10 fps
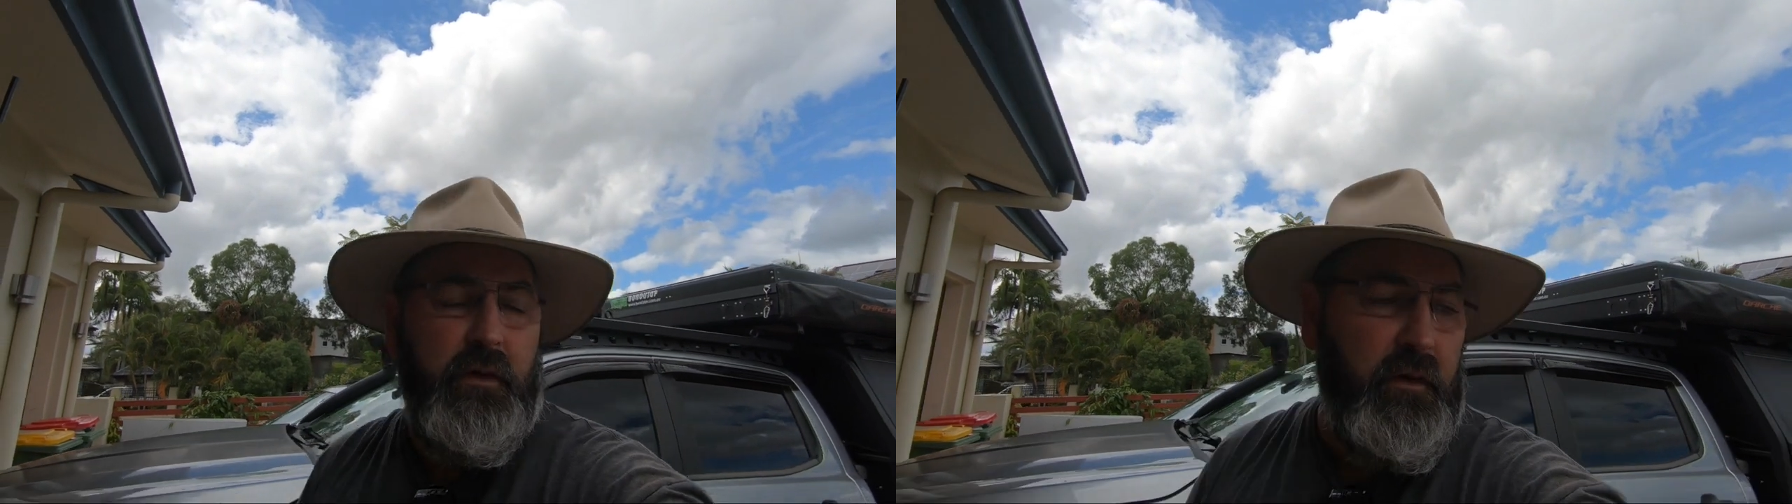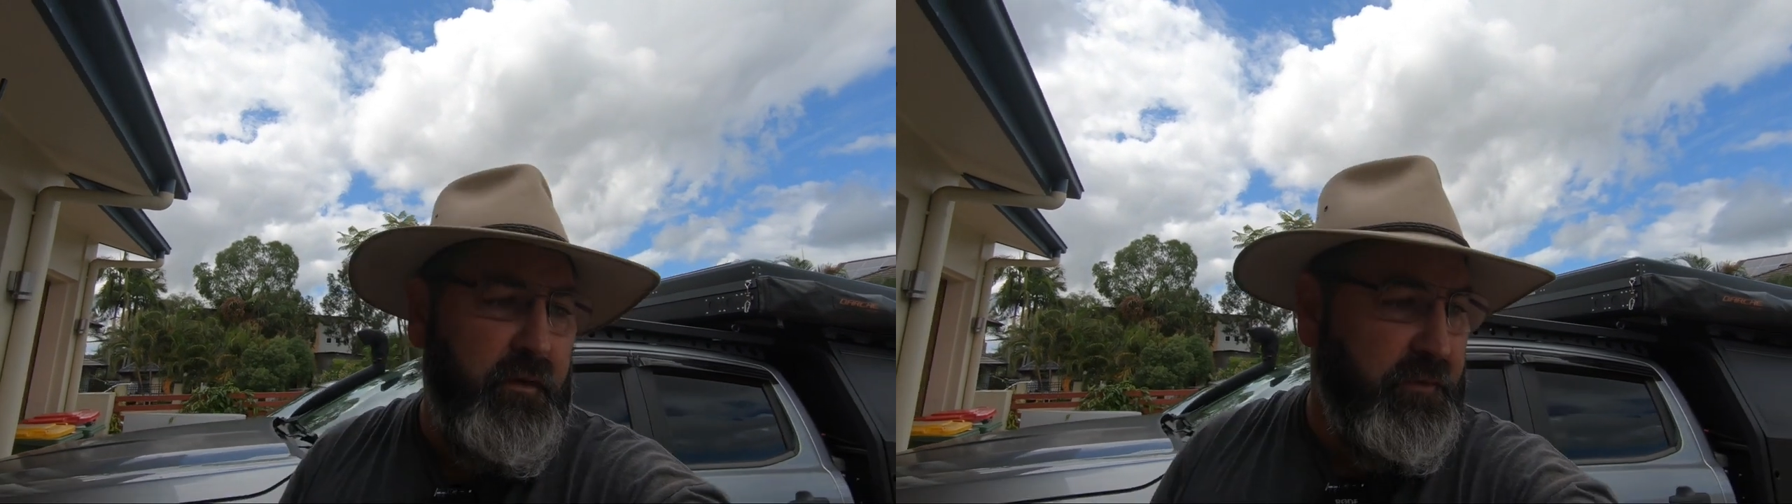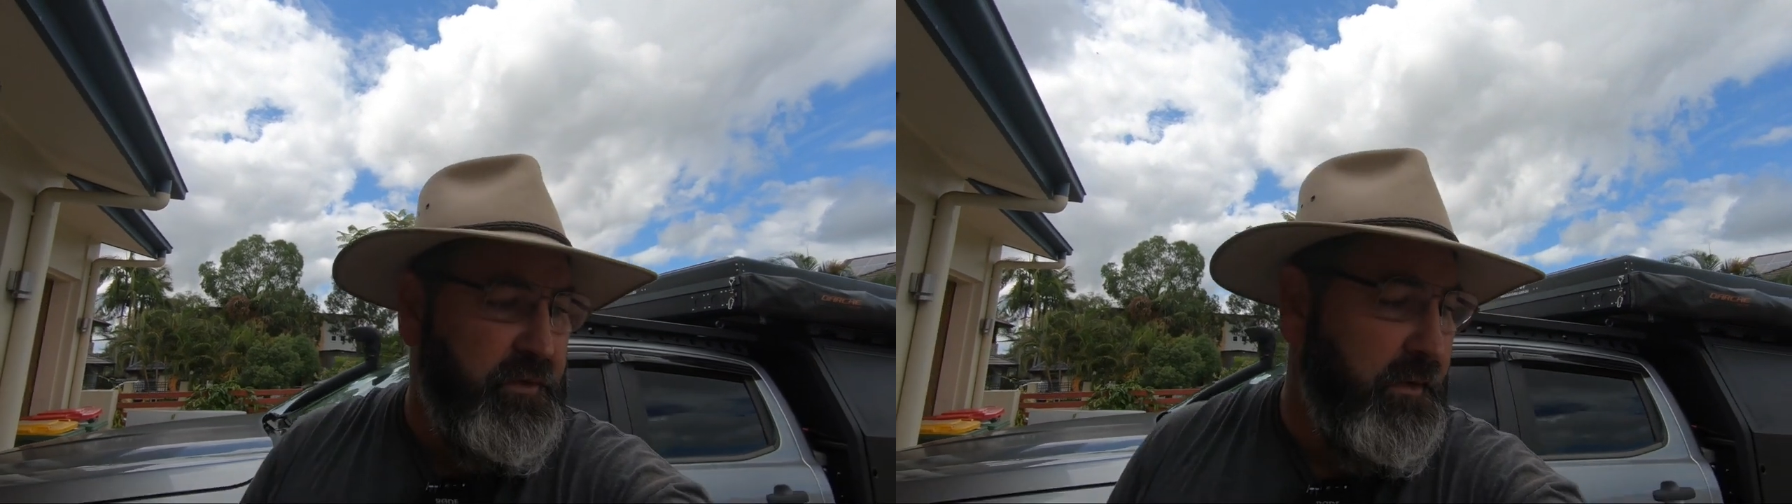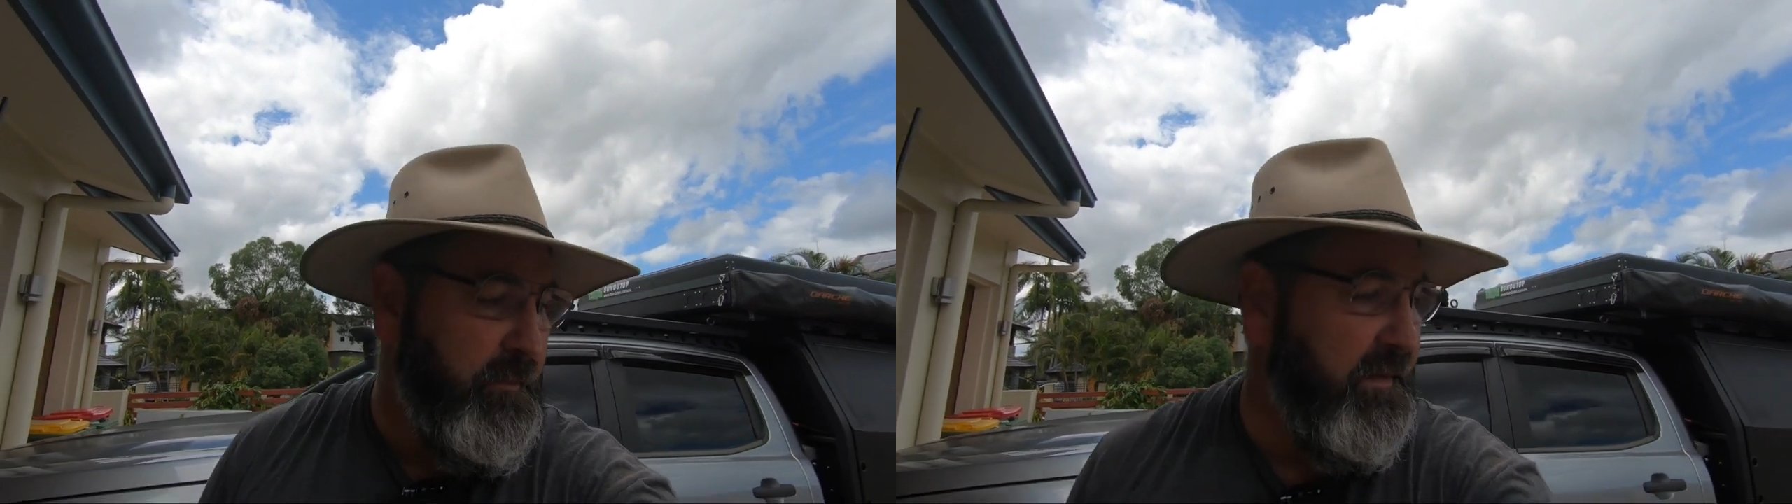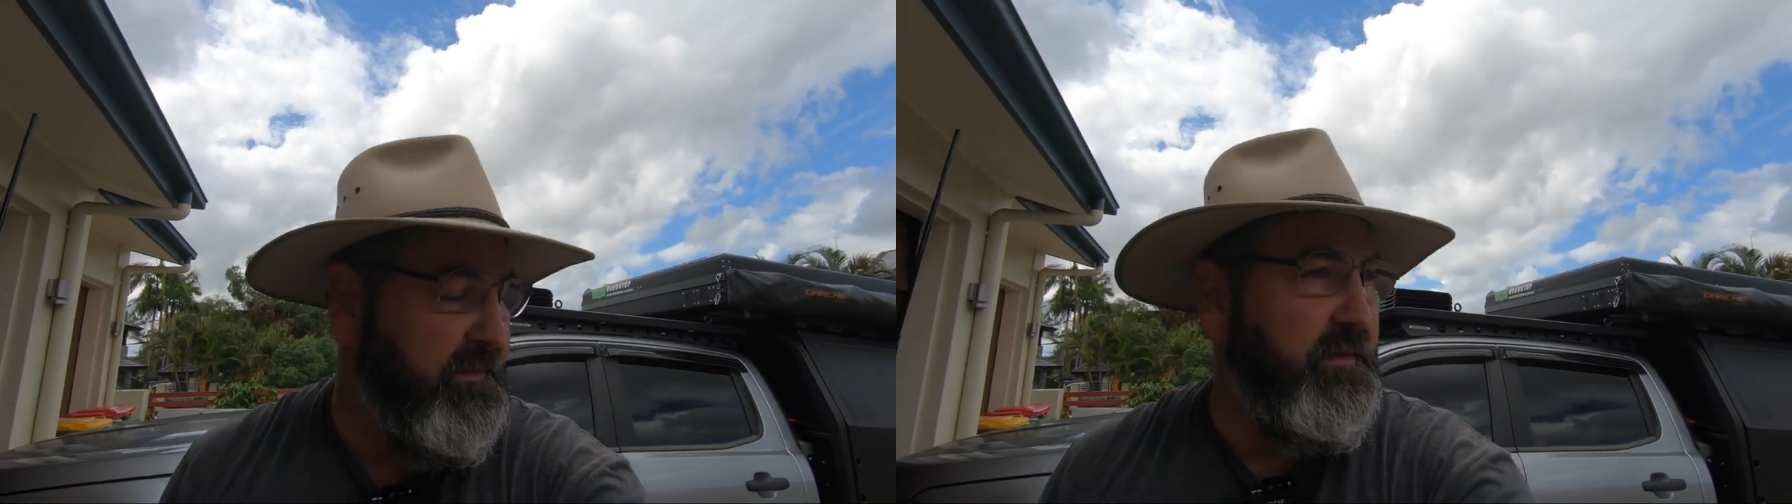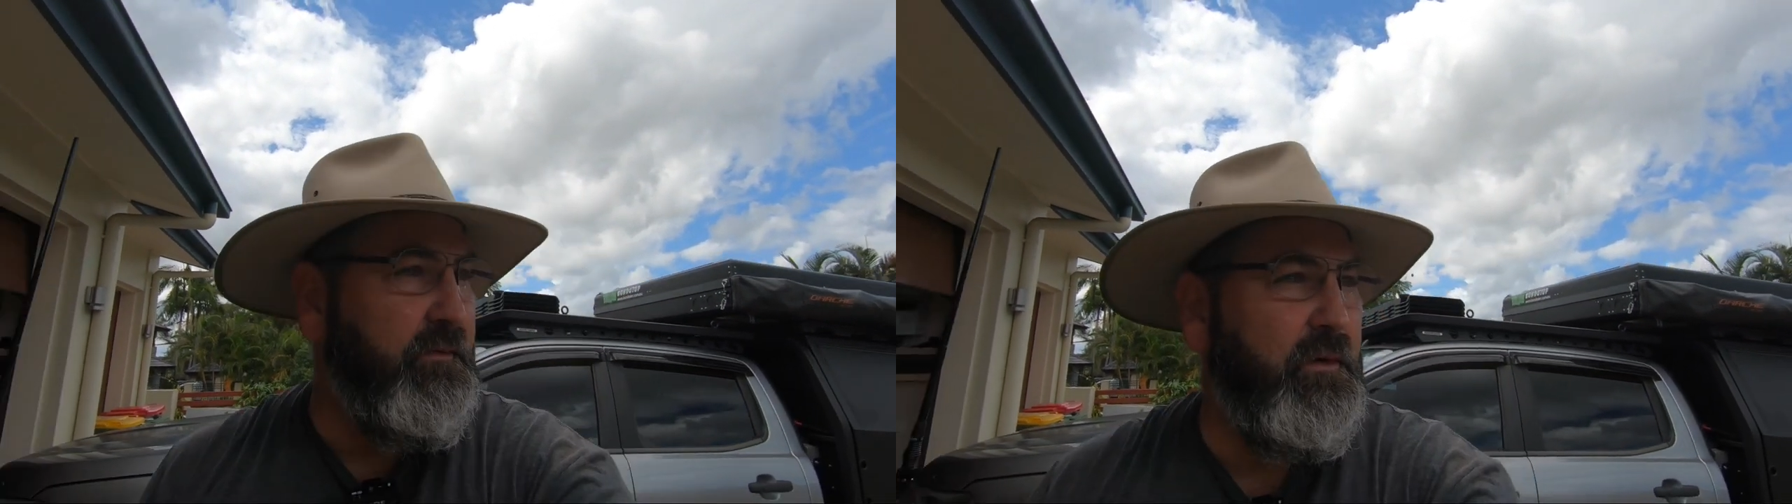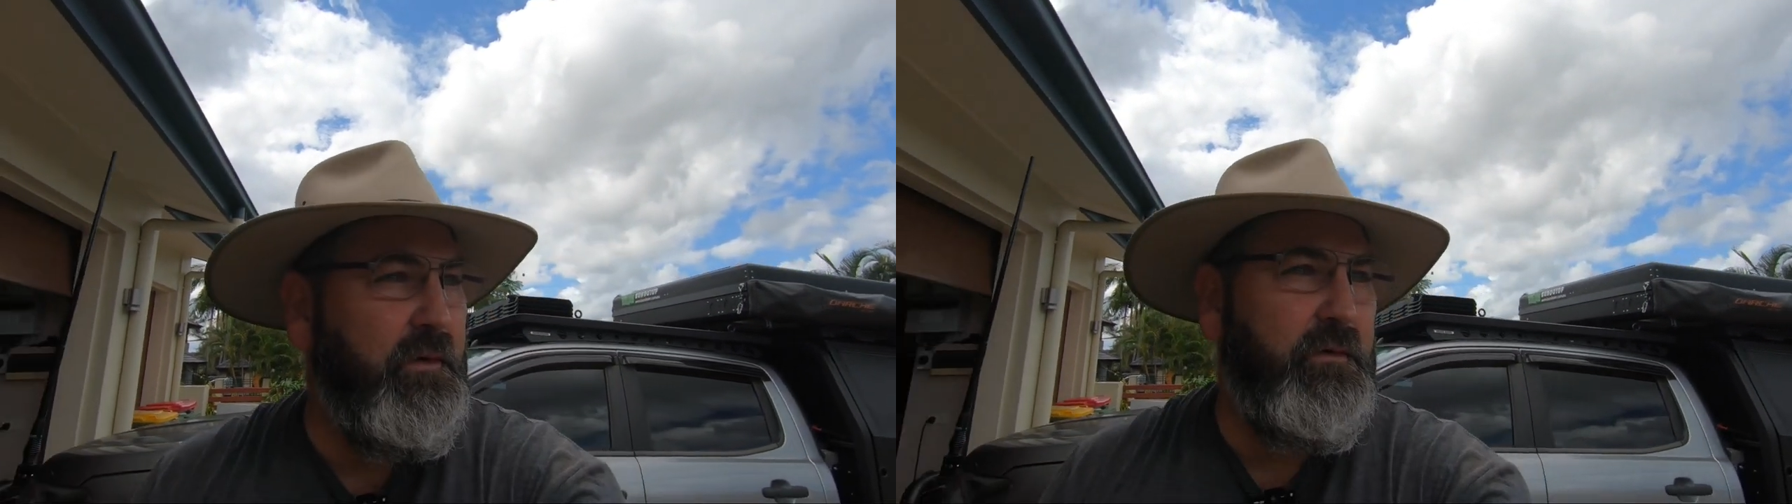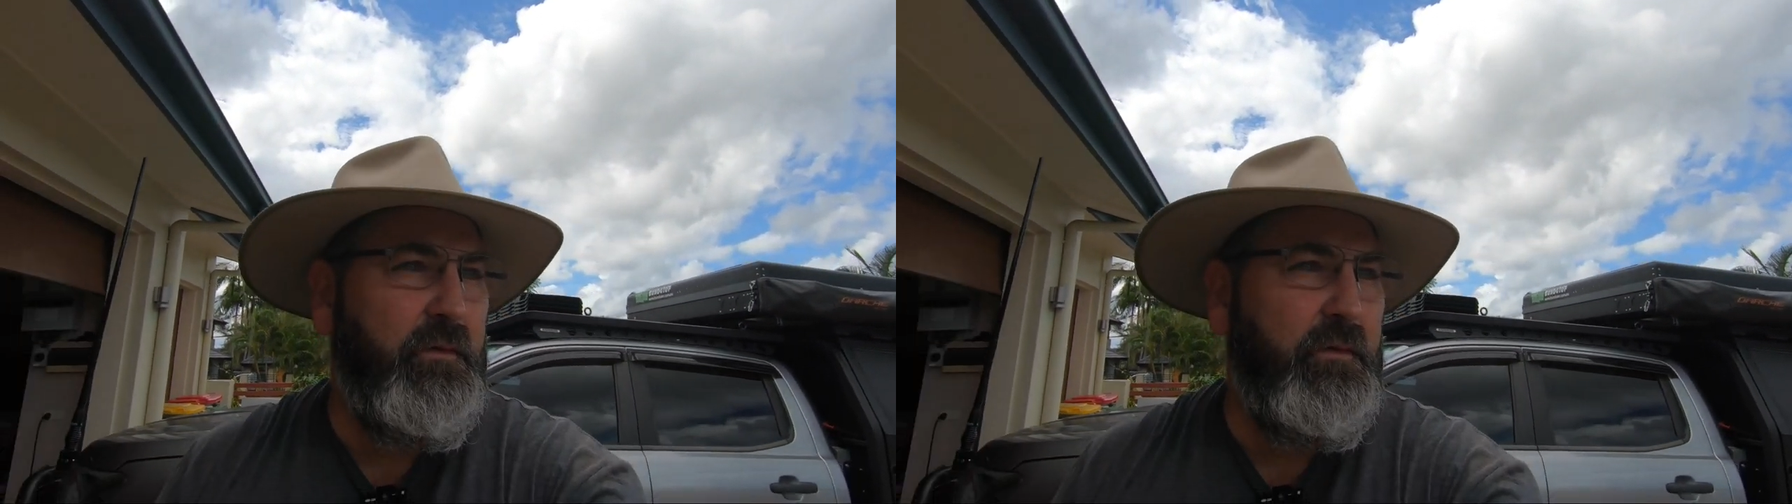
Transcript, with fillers: Uh, I haven't done the maths yet, right?